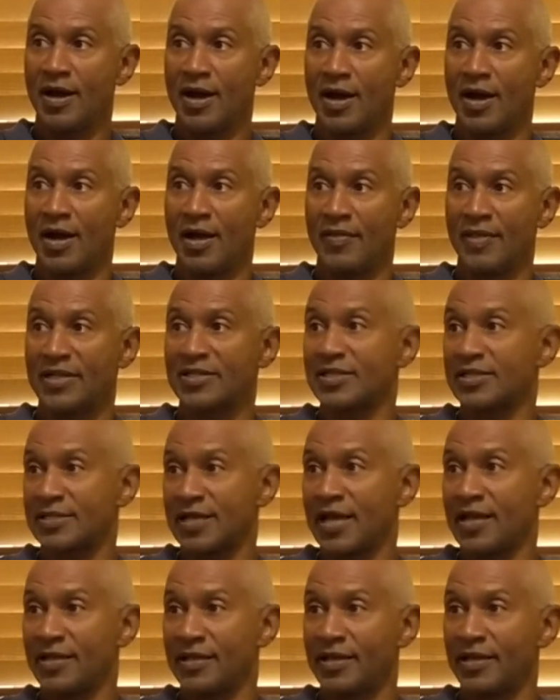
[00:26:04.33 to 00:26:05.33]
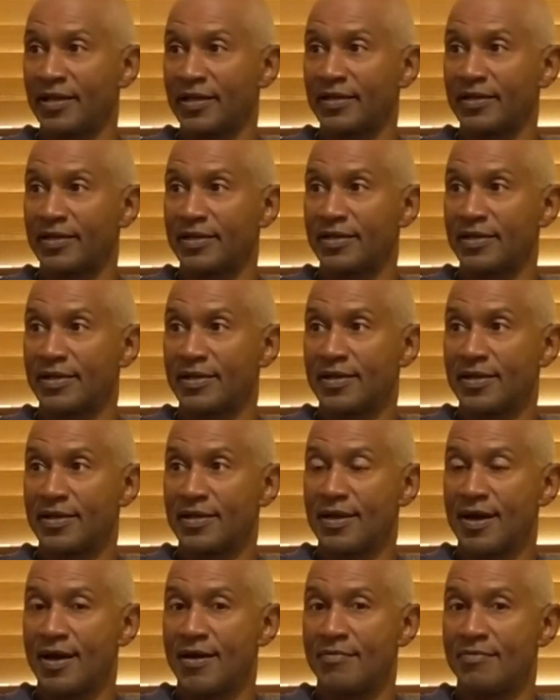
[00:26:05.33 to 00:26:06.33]
uh, and that's a sad thing. Yeah.
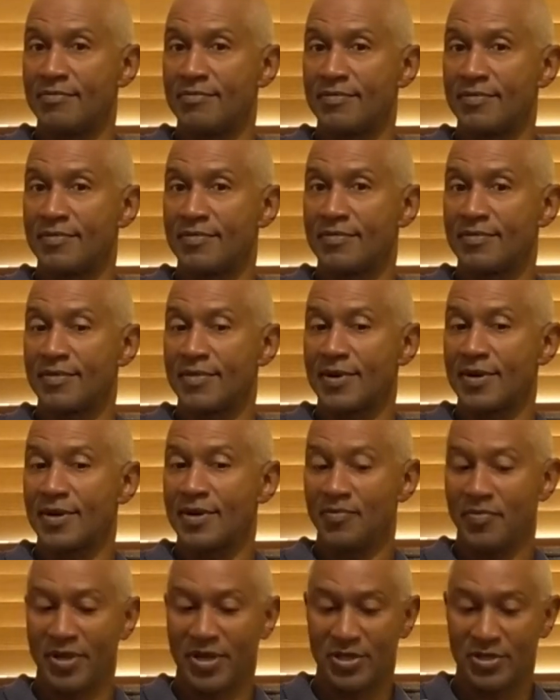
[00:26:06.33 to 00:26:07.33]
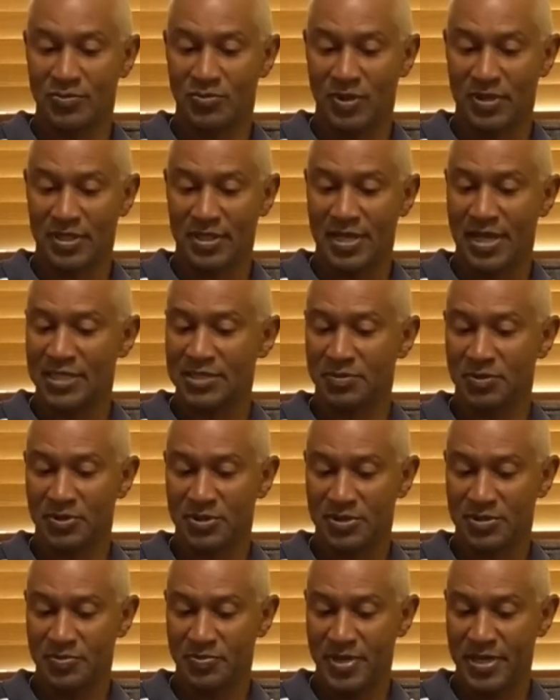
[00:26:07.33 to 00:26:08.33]
Um, because what the gospel
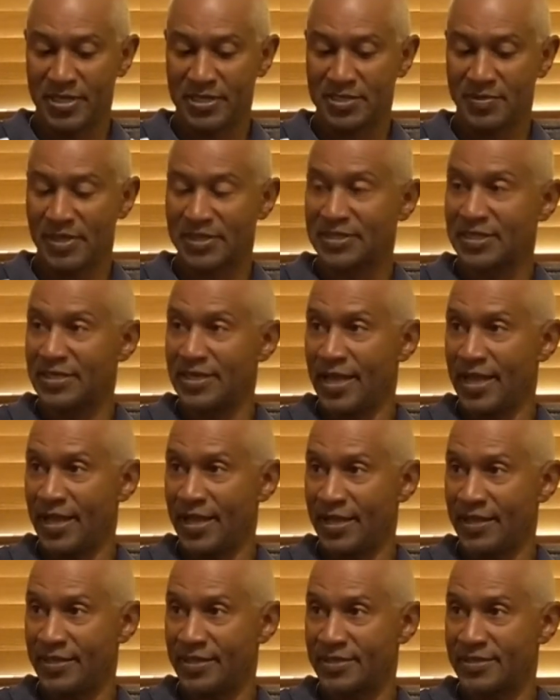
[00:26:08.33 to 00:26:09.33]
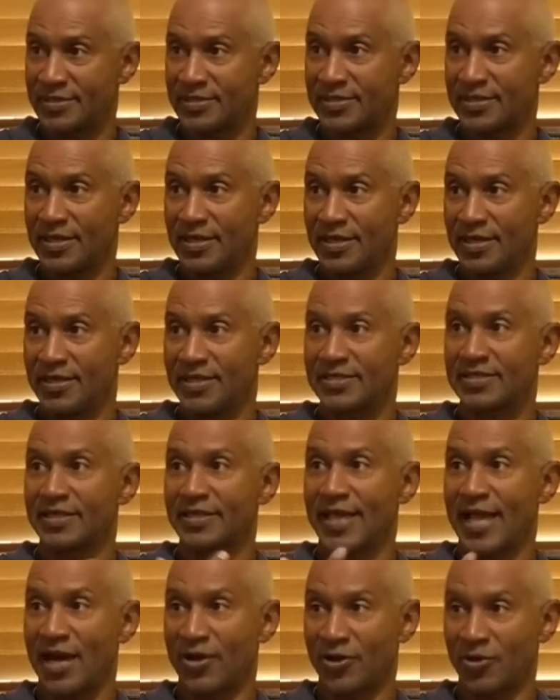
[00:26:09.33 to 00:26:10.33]
speaks about today, this this
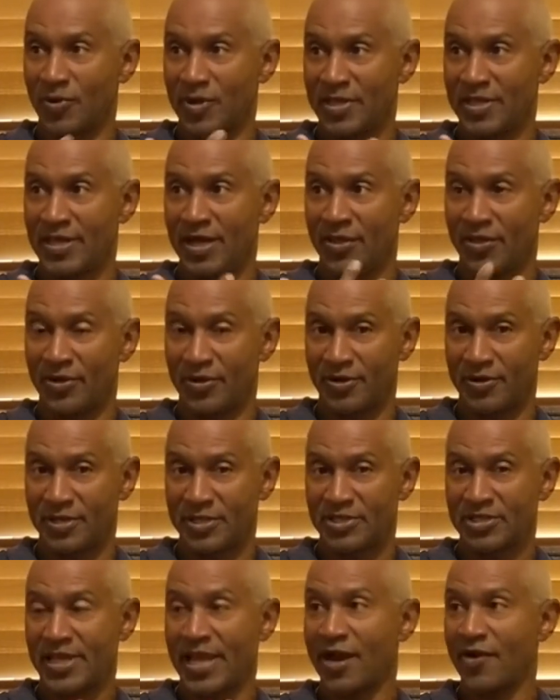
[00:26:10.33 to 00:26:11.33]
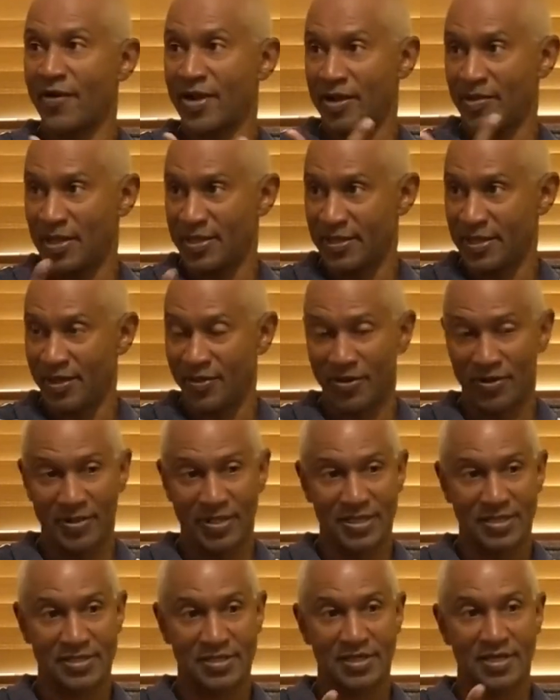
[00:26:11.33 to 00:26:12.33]
encounter with the other, this caring about the other,
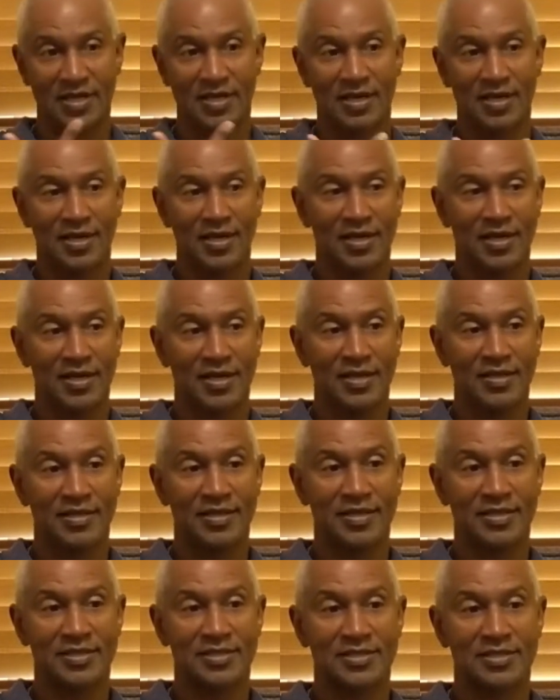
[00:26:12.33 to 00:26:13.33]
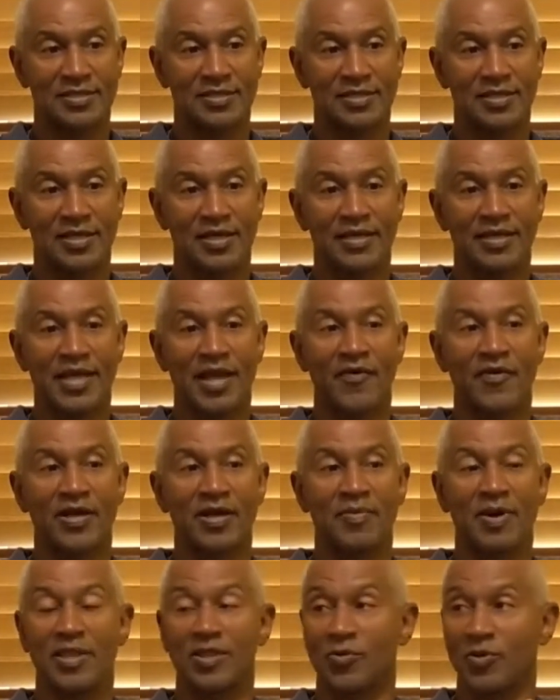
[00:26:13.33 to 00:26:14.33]
this this caring
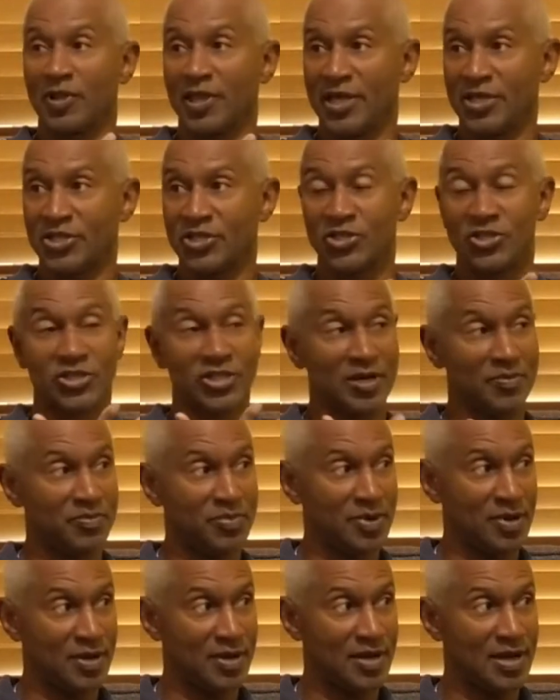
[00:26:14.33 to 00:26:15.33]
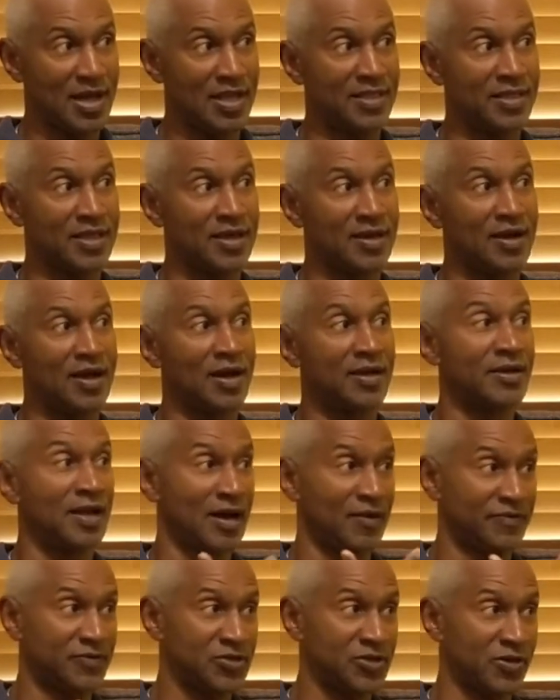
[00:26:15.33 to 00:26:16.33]
about the relationship, and the,
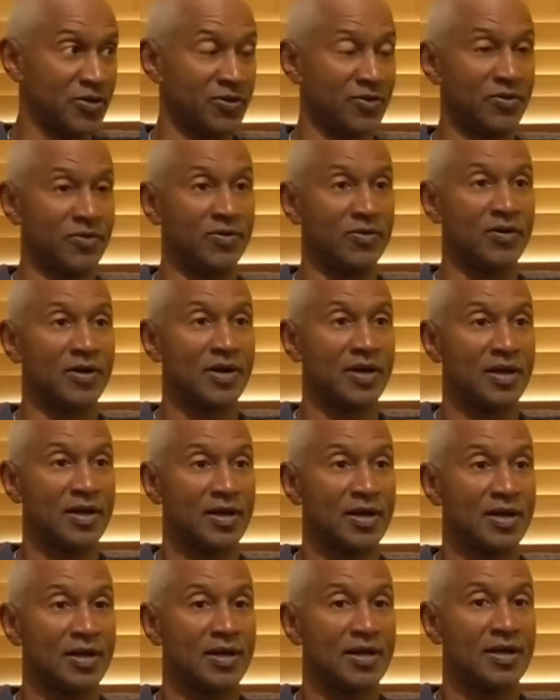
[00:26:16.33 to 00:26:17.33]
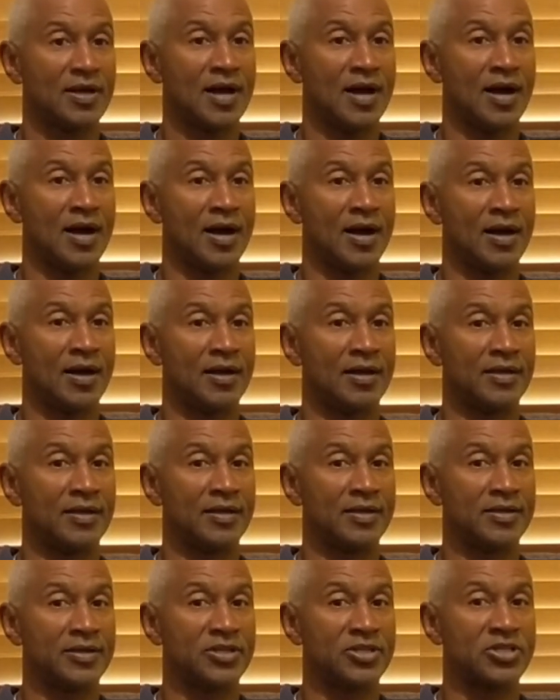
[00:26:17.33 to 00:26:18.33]
enough to uh,
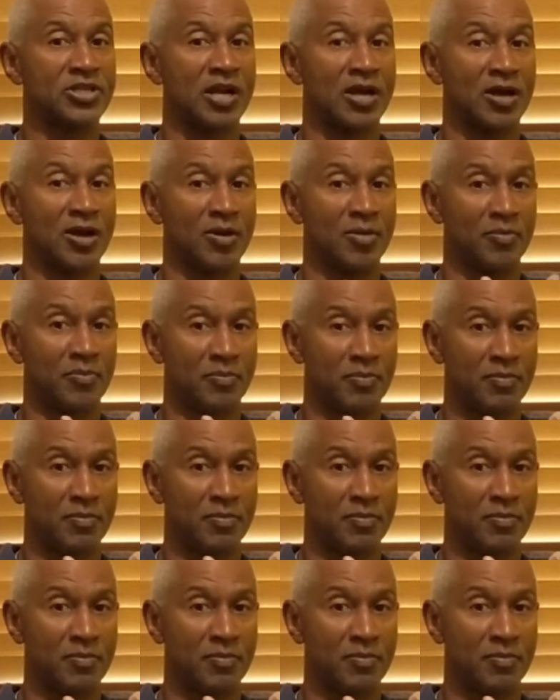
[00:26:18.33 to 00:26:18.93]
to share